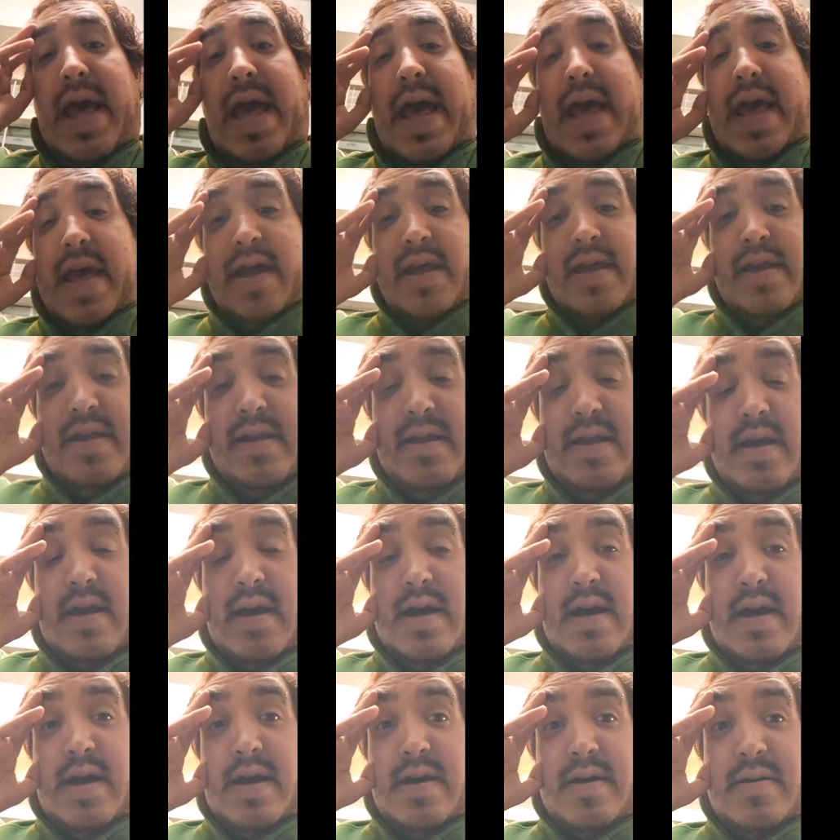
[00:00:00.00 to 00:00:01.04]
And
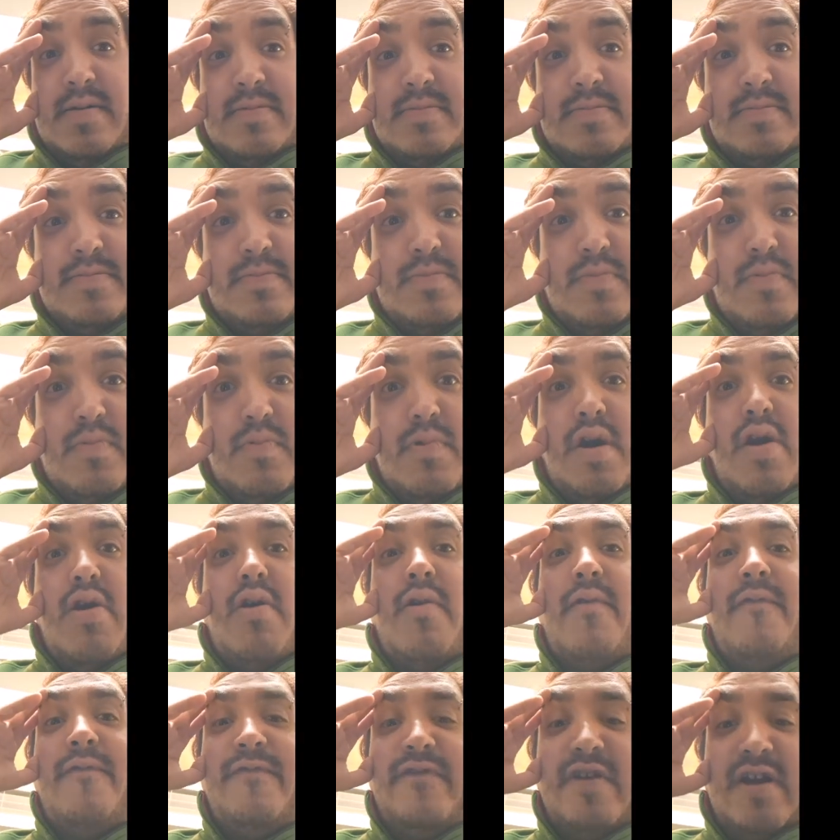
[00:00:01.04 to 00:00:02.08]
we're
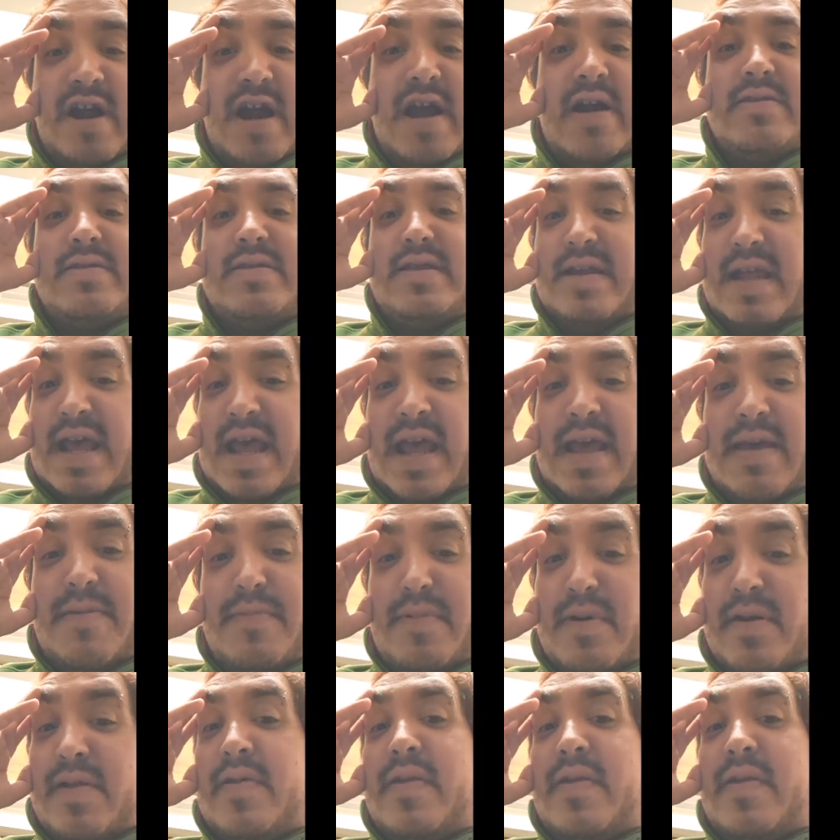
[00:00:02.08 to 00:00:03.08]
going to figure out the name. But